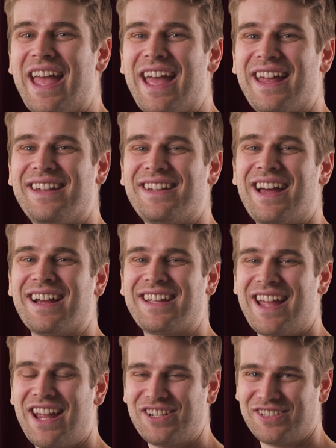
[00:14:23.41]
and
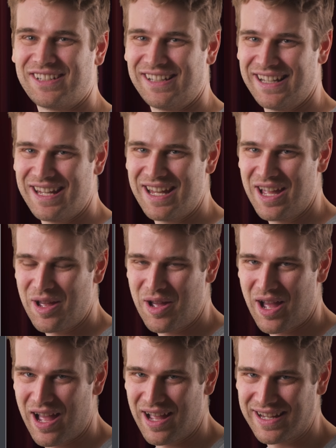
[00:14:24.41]
occasionally
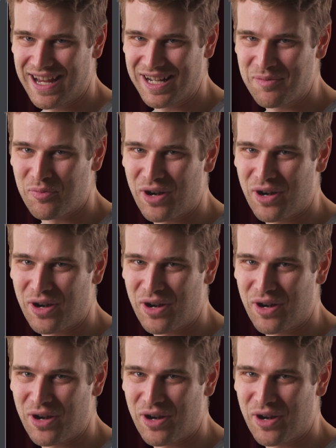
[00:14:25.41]
getting